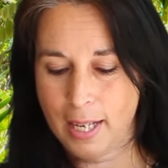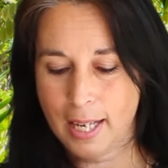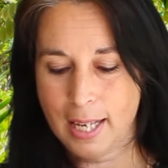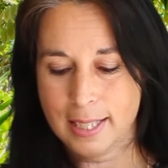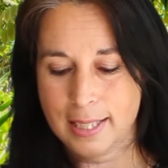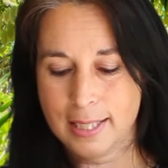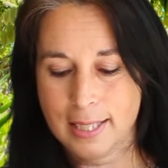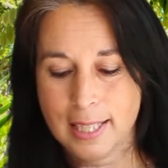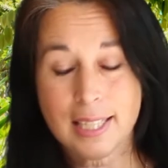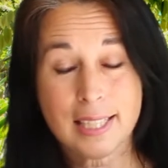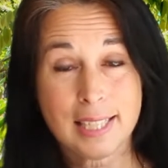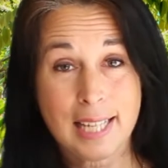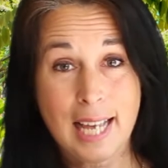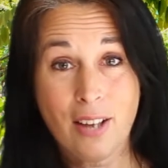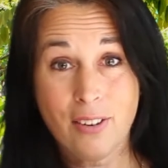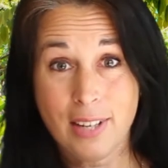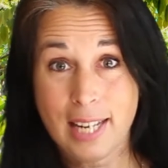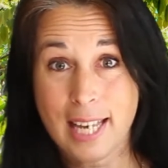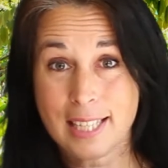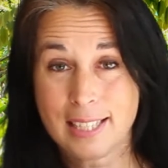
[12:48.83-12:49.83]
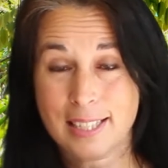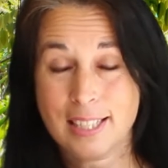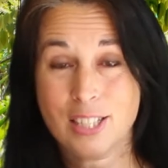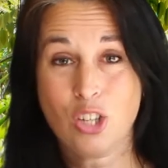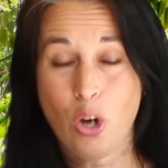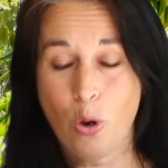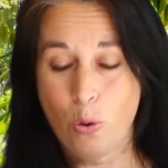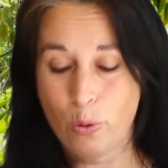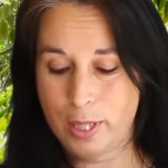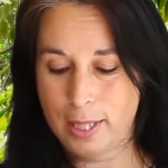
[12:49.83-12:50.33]
Sit down next to
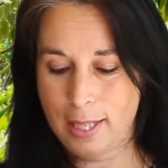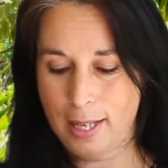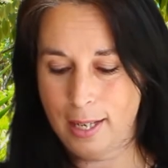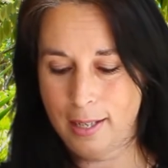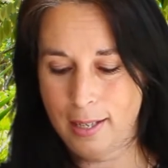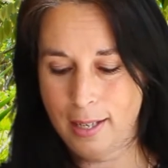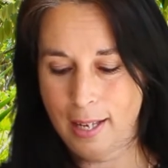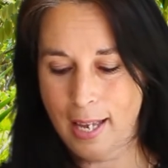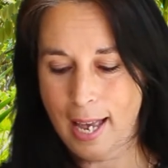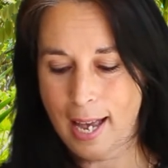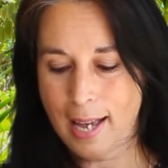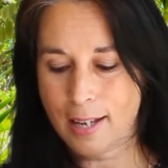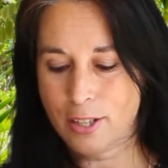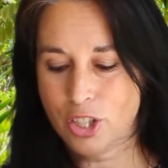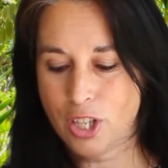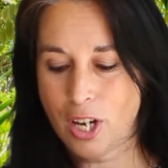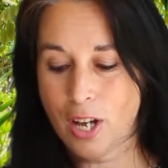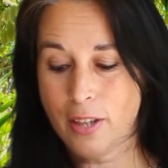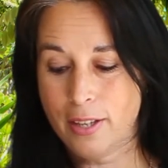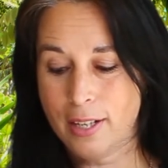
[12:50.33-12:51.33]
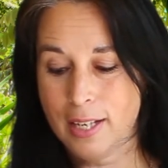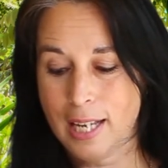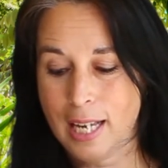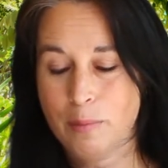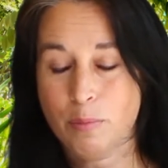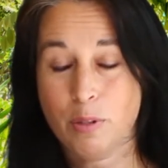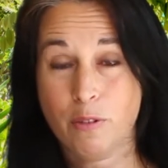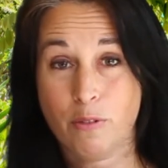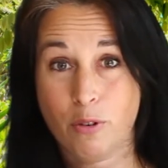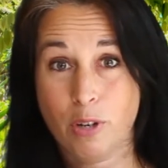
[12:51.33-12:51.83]
Tulsi and chant the
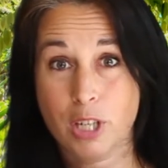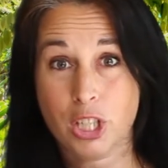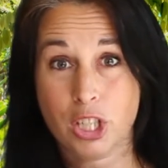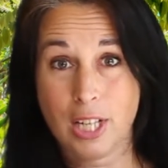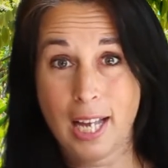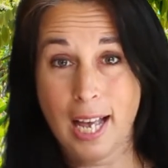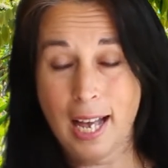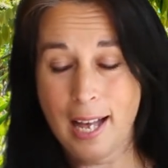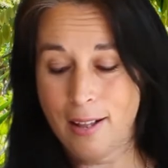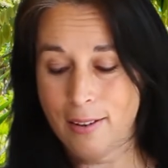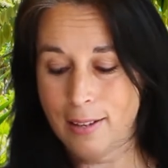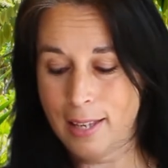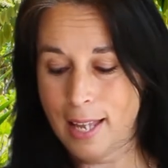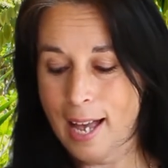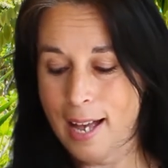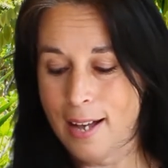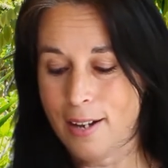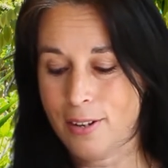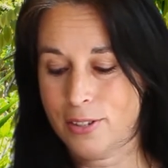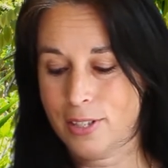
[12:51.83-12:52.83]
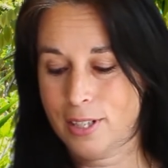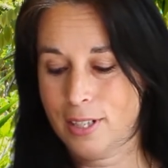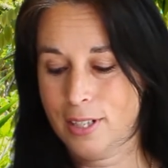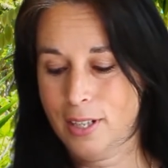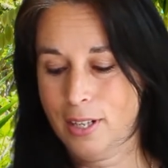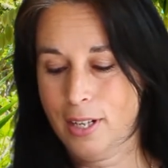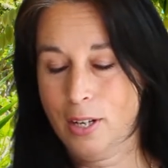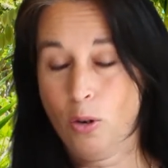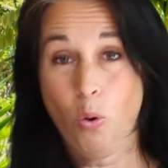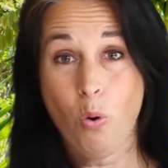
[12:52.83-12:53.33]
names of Krishna out loud
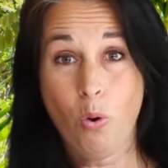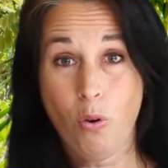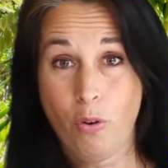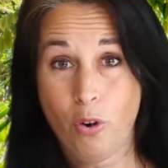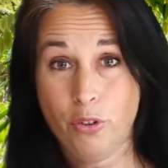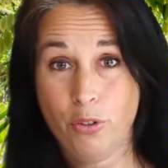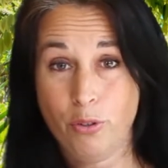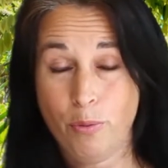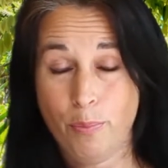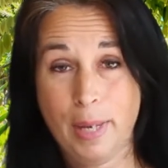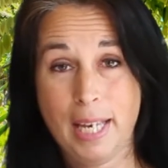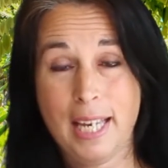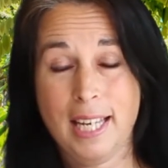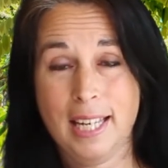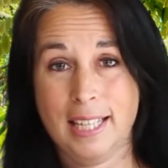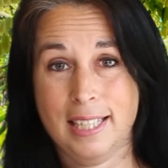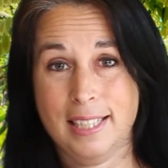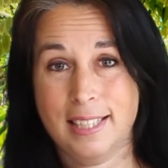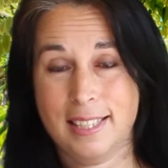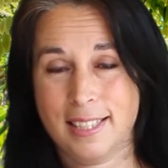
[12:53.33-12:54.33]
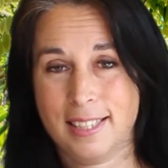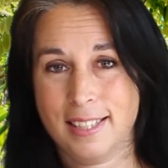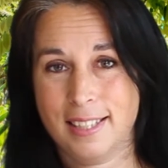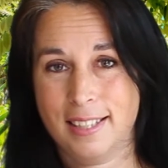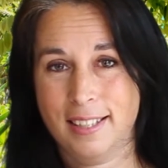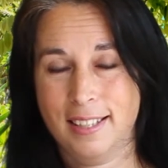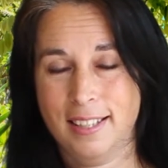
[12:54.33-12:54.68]
or on your beads.